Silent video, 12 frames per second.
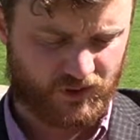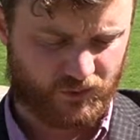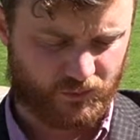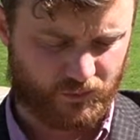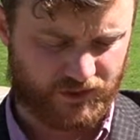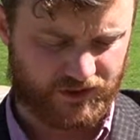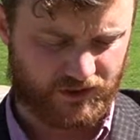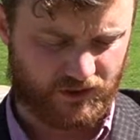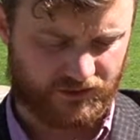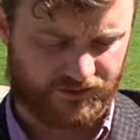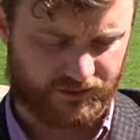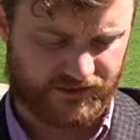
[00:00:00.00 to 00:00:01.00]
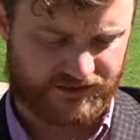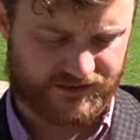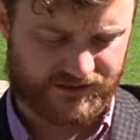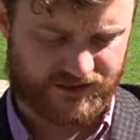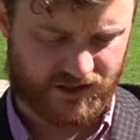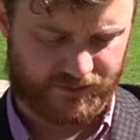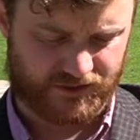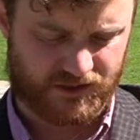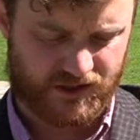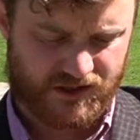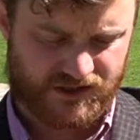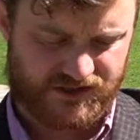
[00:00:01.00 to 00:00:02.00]
We also need to determine
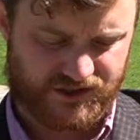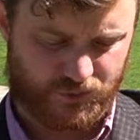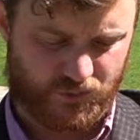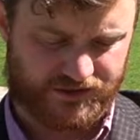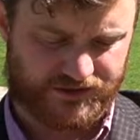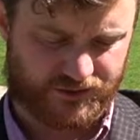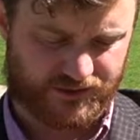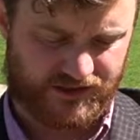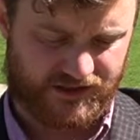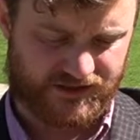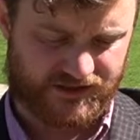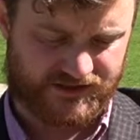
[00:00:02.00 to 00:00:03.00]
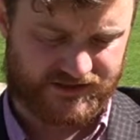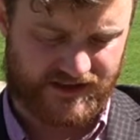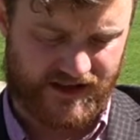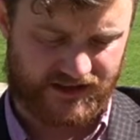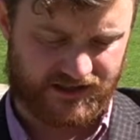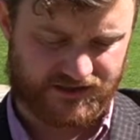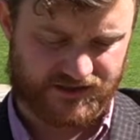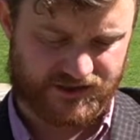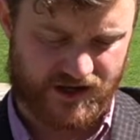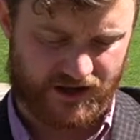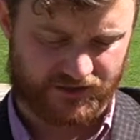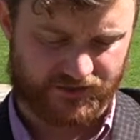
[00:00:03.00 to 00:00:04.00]
to what degree the state and the
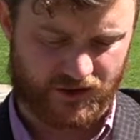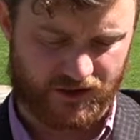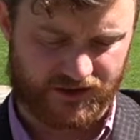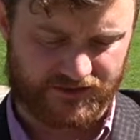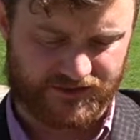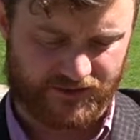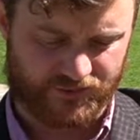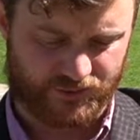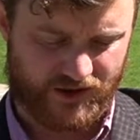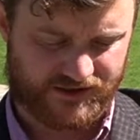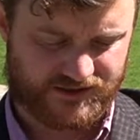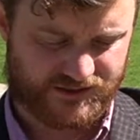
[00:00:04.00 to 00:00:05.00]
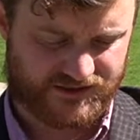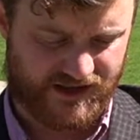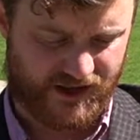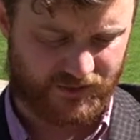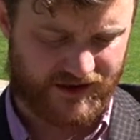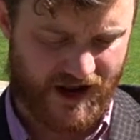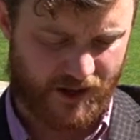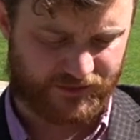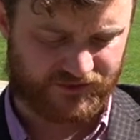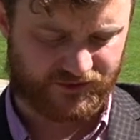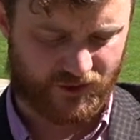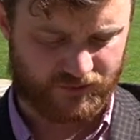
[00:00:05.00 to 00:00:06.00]
child's guardians have the right to say what
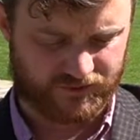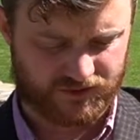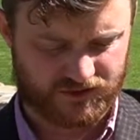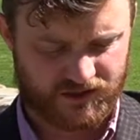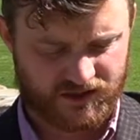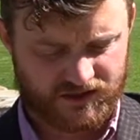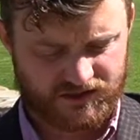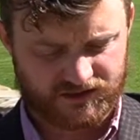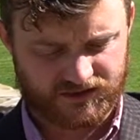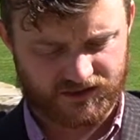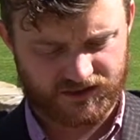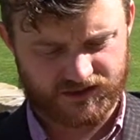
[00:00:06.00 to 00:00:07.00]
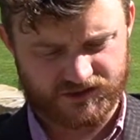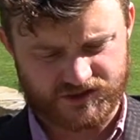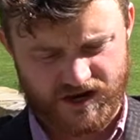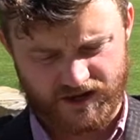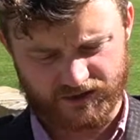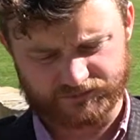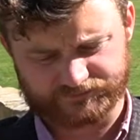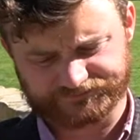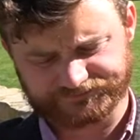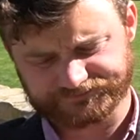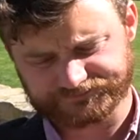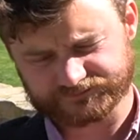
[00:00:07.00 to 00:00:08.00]
happens over the child.
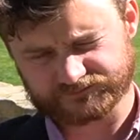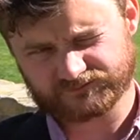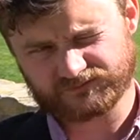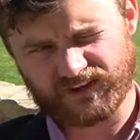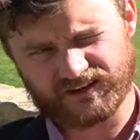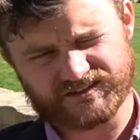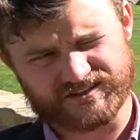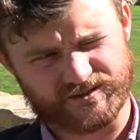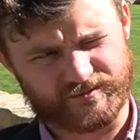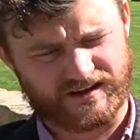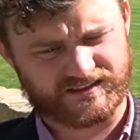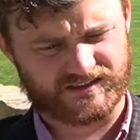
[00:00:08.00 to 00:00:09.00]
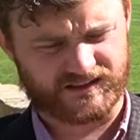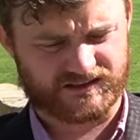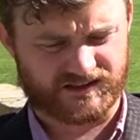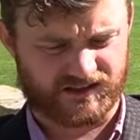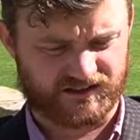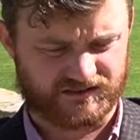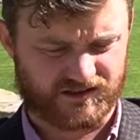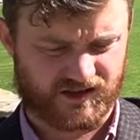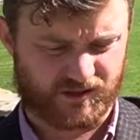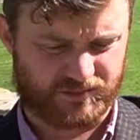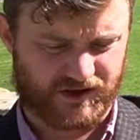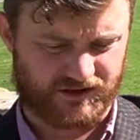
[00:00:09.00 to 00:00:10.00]
So you might think
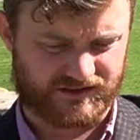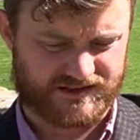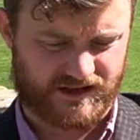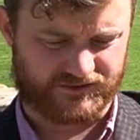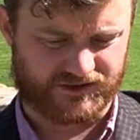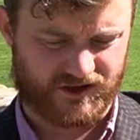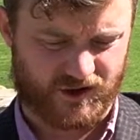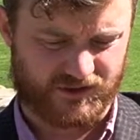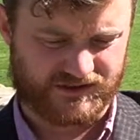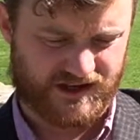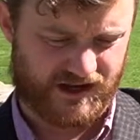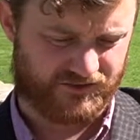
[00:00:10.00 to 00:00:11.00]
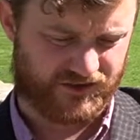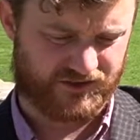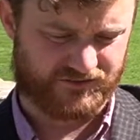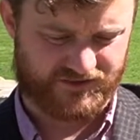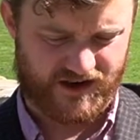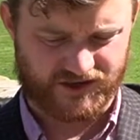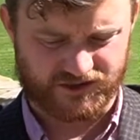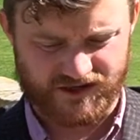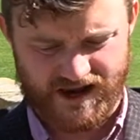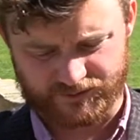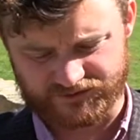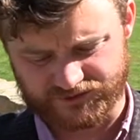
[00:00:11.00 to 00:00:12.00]
that parents definitely always have the final
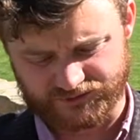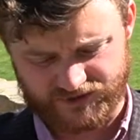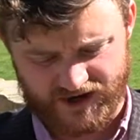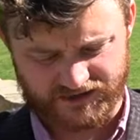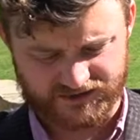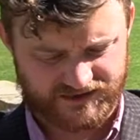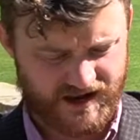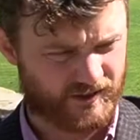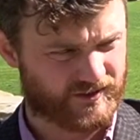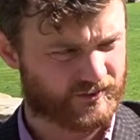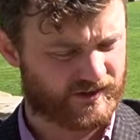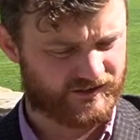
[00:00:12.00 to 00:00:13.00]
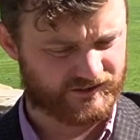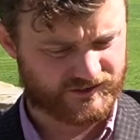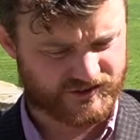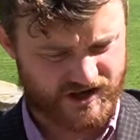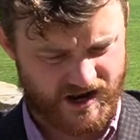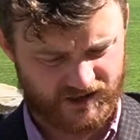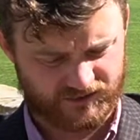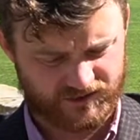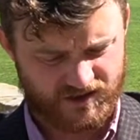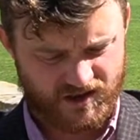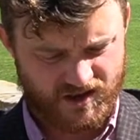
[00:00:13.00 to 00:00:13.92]
absolute right in how they raise their child.